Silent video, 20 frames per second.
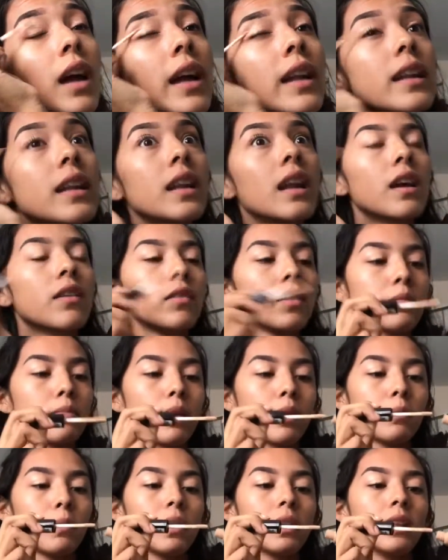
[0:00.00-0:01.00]
I never
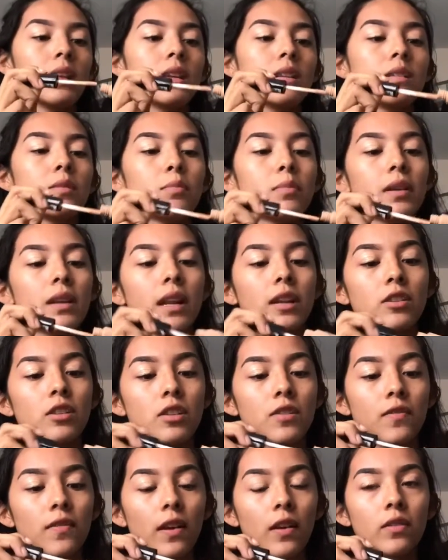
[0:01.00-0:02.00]
found my lids but I
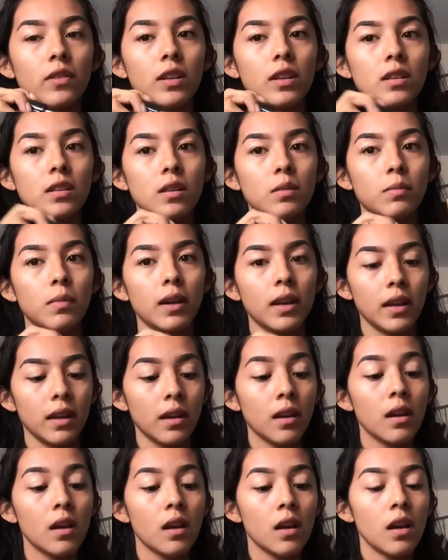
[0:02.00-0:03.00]
just found this in my
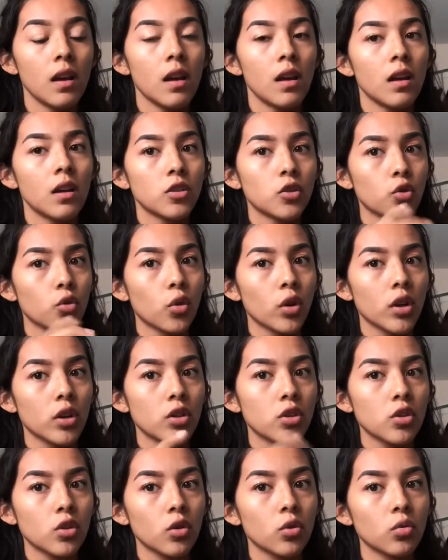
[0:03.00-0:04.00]
drawer
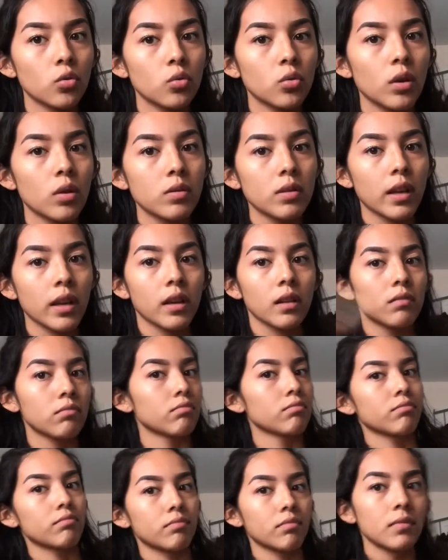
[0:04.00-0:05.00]
so I was like
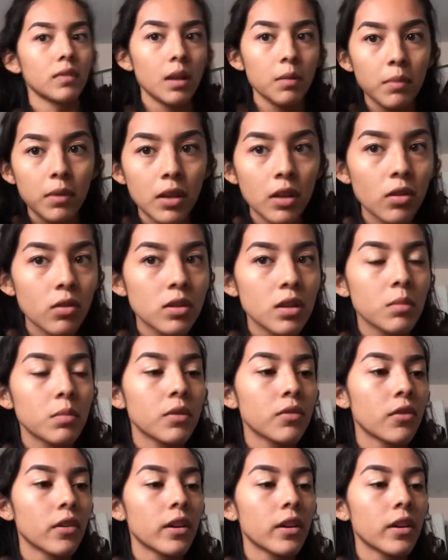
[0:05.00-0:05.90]
let me and